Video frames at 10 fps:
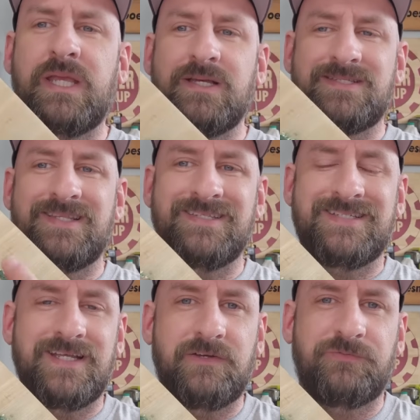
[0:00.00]
because this
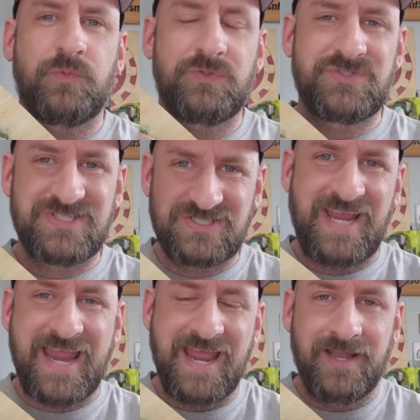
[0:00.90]
stuff will
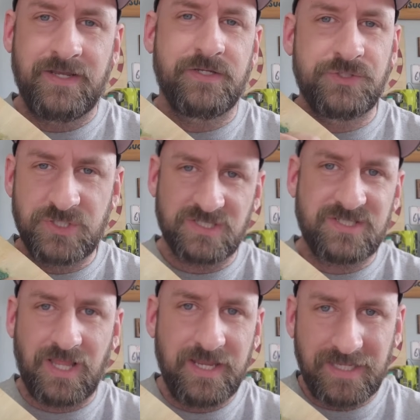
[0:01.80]
sand
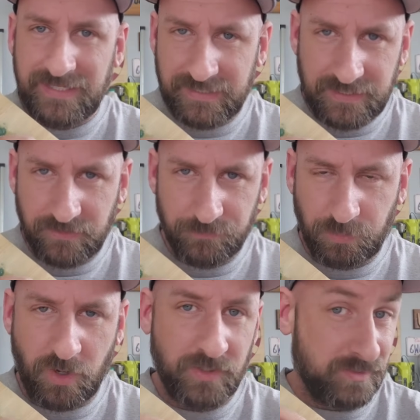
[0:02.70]
just like any other
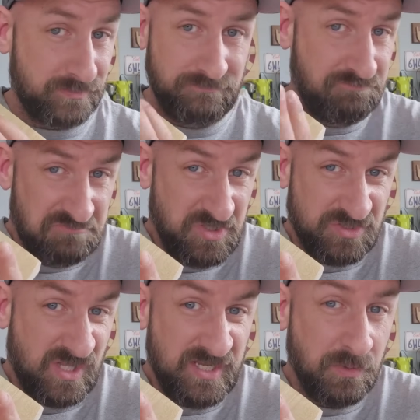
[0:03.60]
product,
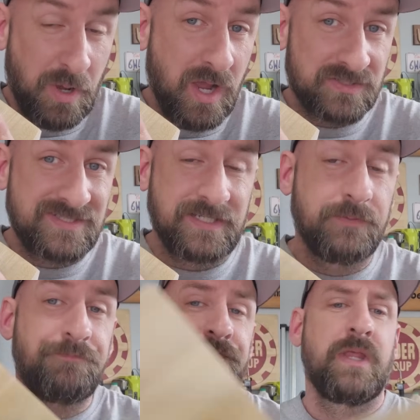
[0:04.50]
just like epoxy.
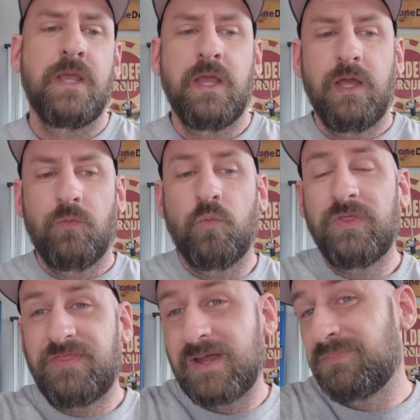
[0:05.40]

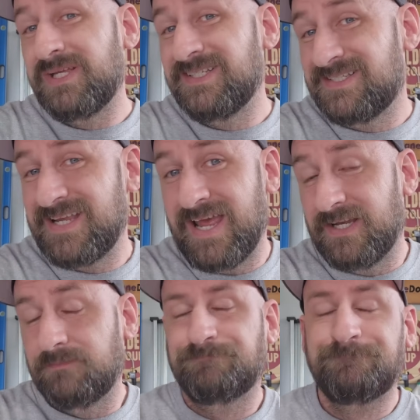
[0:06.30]
With that being
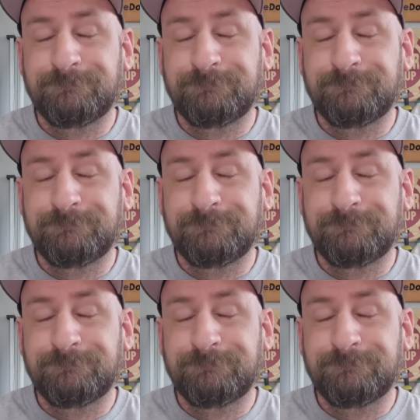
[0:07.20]
said,